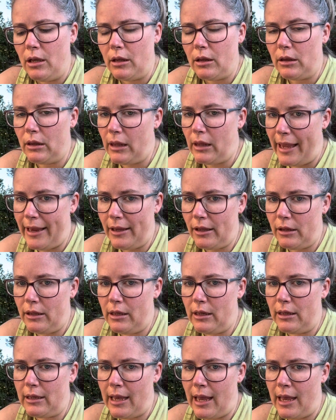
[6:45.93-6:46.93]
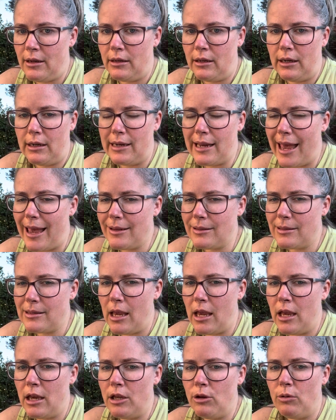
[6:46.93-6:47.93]
Likely again in an
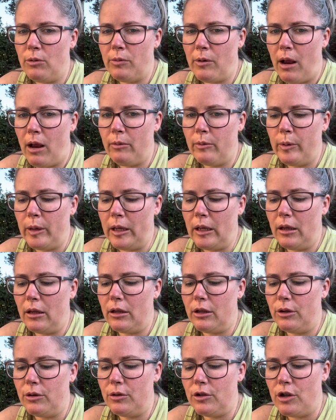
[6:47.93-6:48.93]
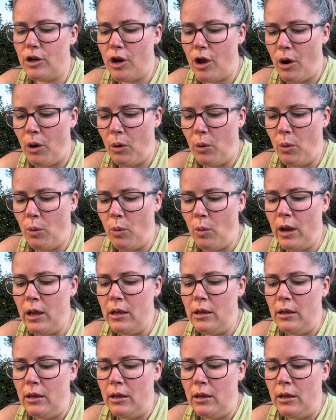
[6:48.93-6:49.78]
essay, you would probably conclude no,